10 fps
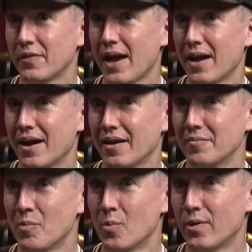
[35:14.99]
of
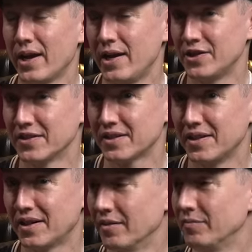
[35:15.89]
had more
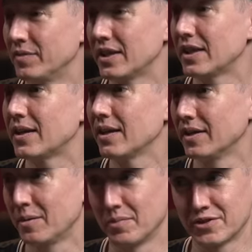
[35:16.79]
agency, kind of
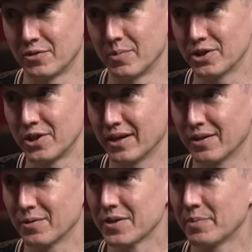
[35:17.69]
killing Mister Mushnick
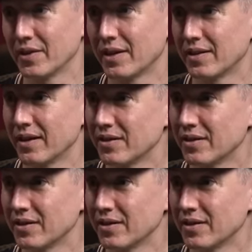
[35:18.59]
or something like that.